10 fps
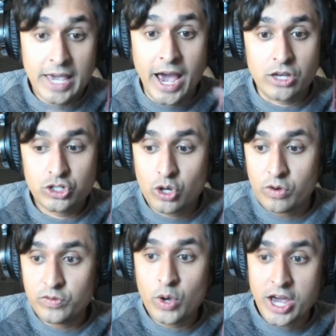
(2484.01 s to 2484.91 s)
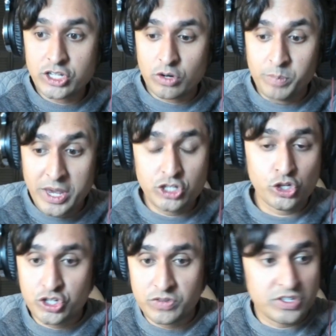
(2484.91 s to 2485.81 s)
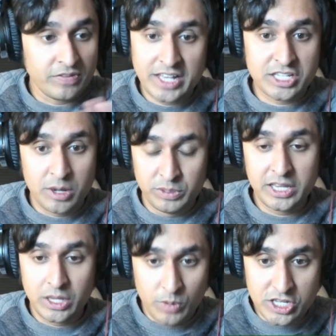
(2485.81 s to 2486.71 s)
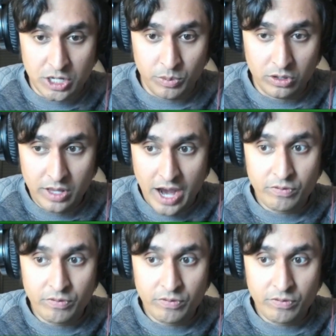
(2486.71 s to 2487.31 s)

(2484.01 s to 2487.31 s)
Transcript: Yeah. So if you guys are mixtures of stuff, that's completely reasonable.